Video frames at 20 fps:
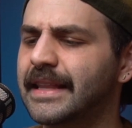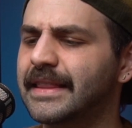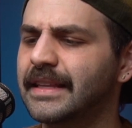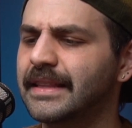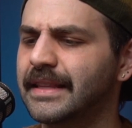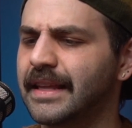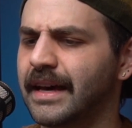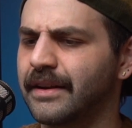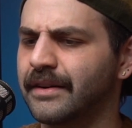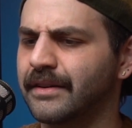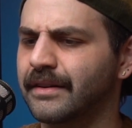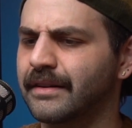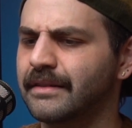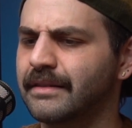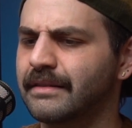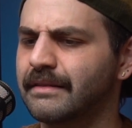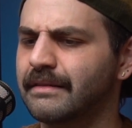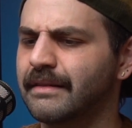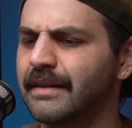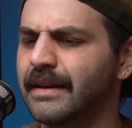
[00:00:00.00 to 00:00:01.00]
that letter.
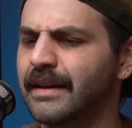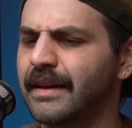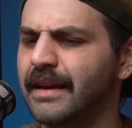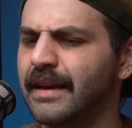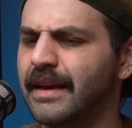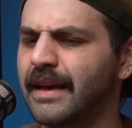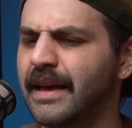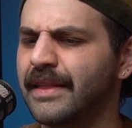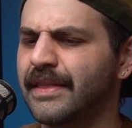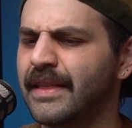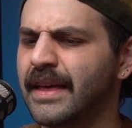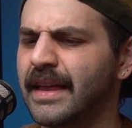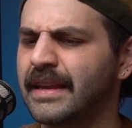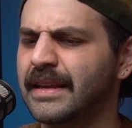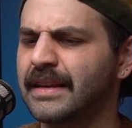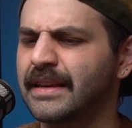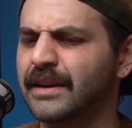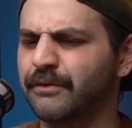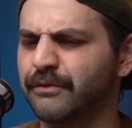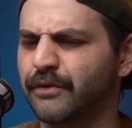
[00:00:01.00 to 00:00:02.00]
Yeah. And then he
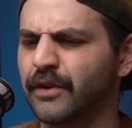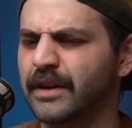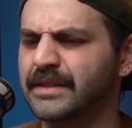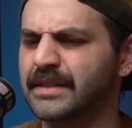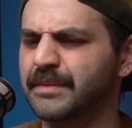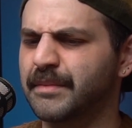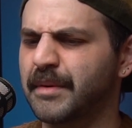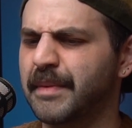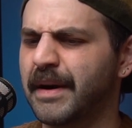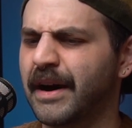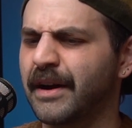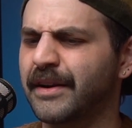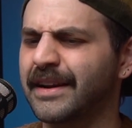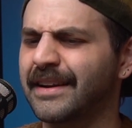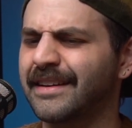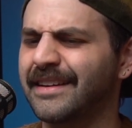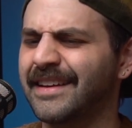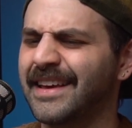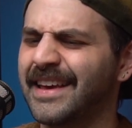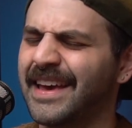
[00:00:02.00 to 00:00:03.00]
confronts him about
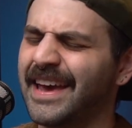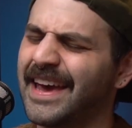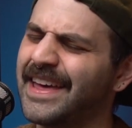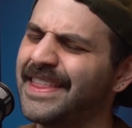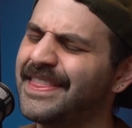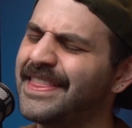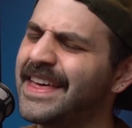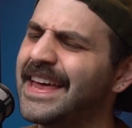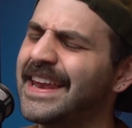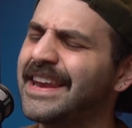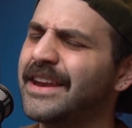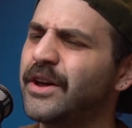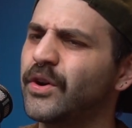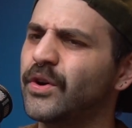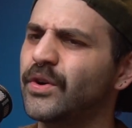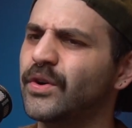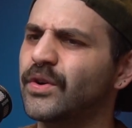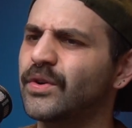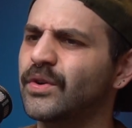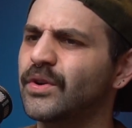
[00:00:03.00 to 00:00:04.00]
it. And then
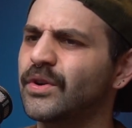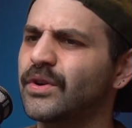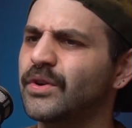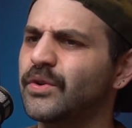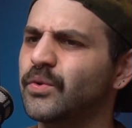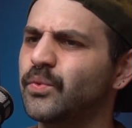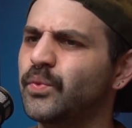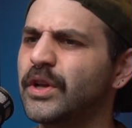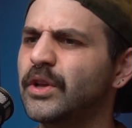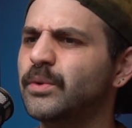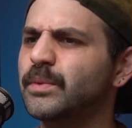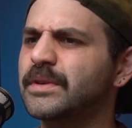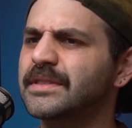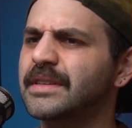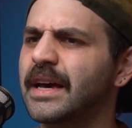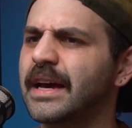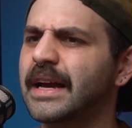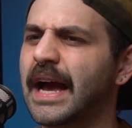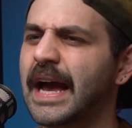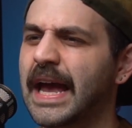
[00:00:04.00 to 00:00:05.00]
Will was
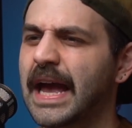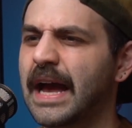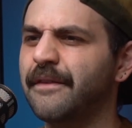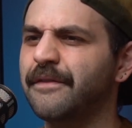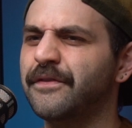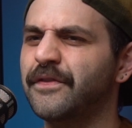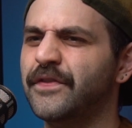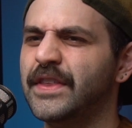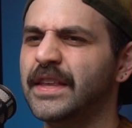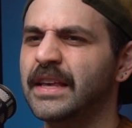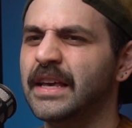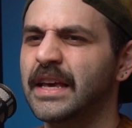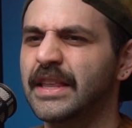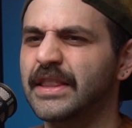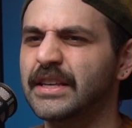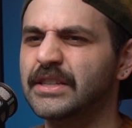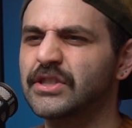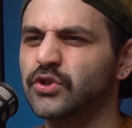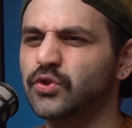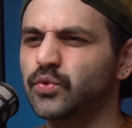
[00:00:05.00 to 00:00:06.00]
like, I have,
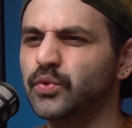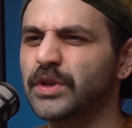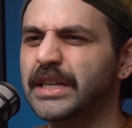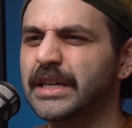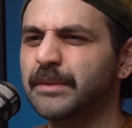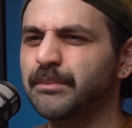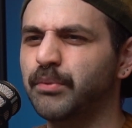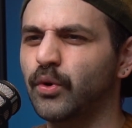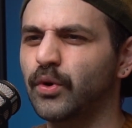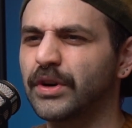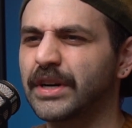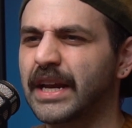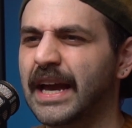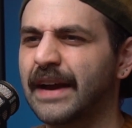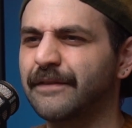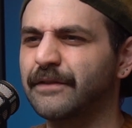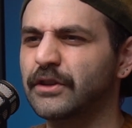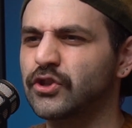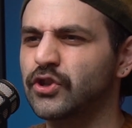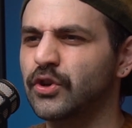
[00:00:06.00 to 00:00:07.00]
this is really important. I
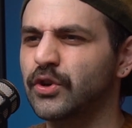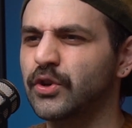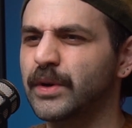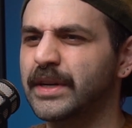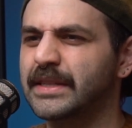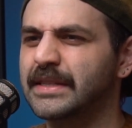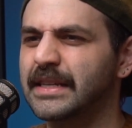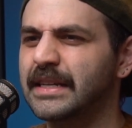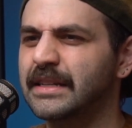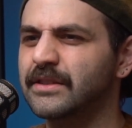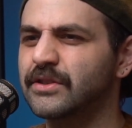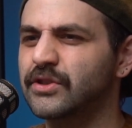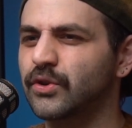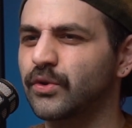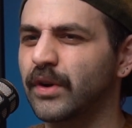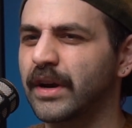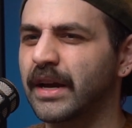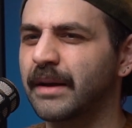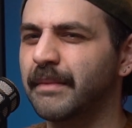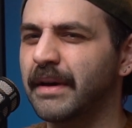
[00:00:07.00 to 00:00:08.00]
have to show you his
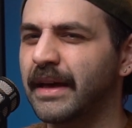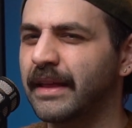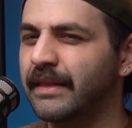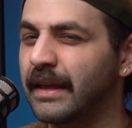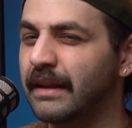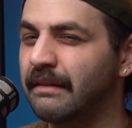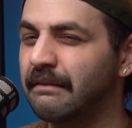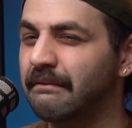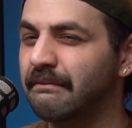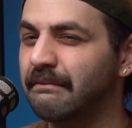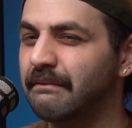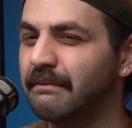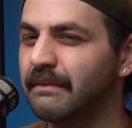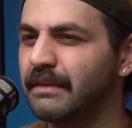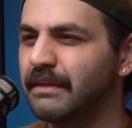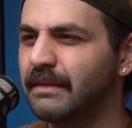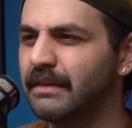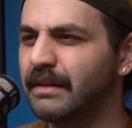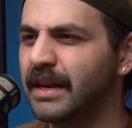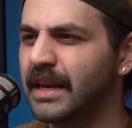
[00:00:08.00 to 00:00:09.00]
Instagram. And then
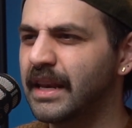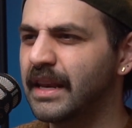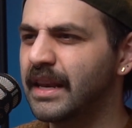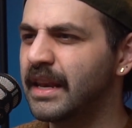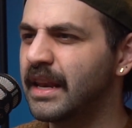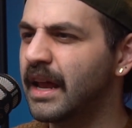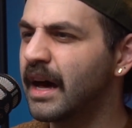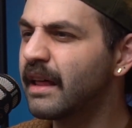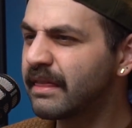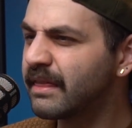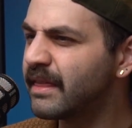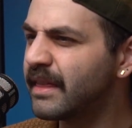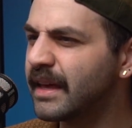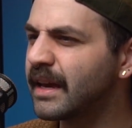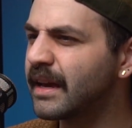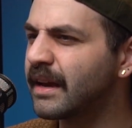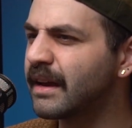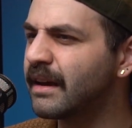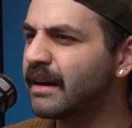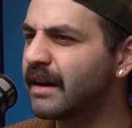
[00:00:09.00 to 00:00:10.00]

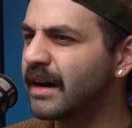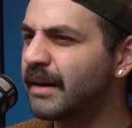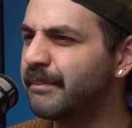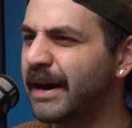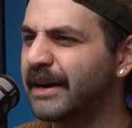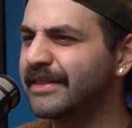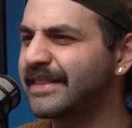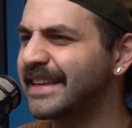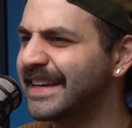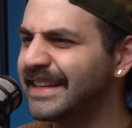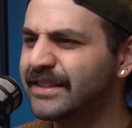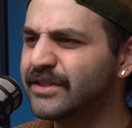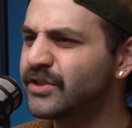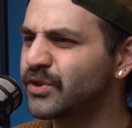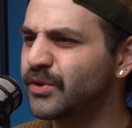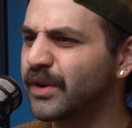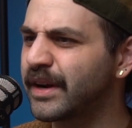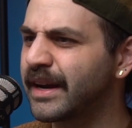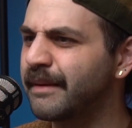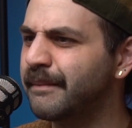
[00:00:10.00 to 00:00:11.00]
nothing about the
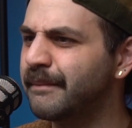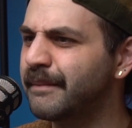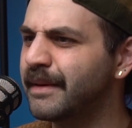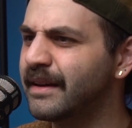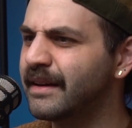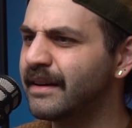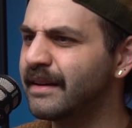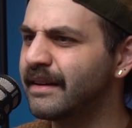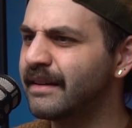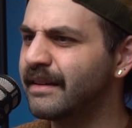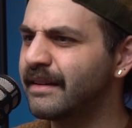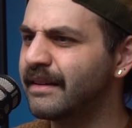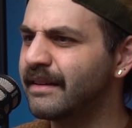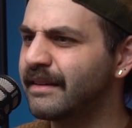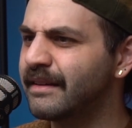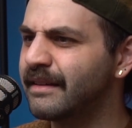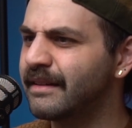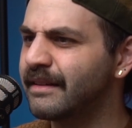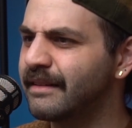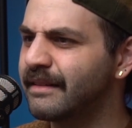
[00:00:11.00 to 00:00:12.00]
Instagram
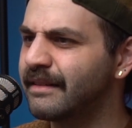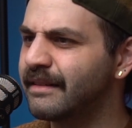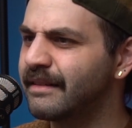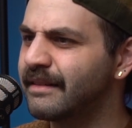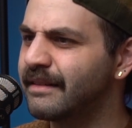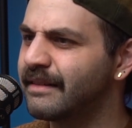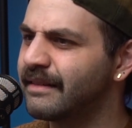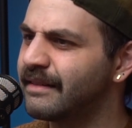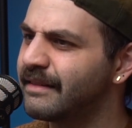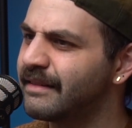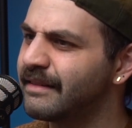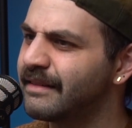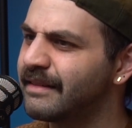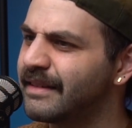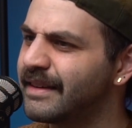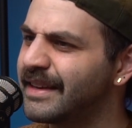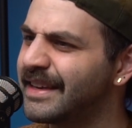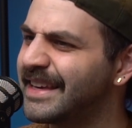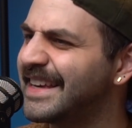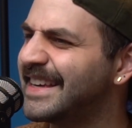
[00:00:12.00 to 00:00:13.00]

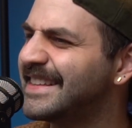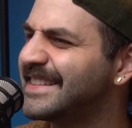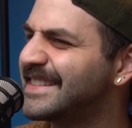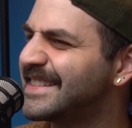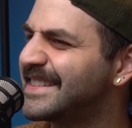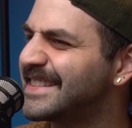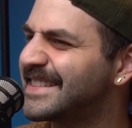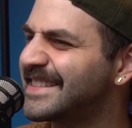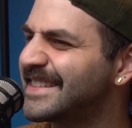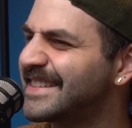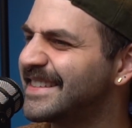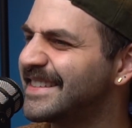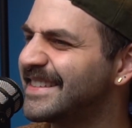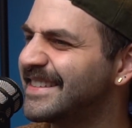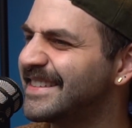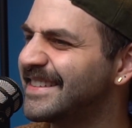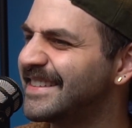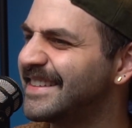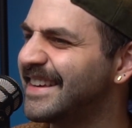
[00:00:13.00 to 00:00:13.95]
yeah, is it's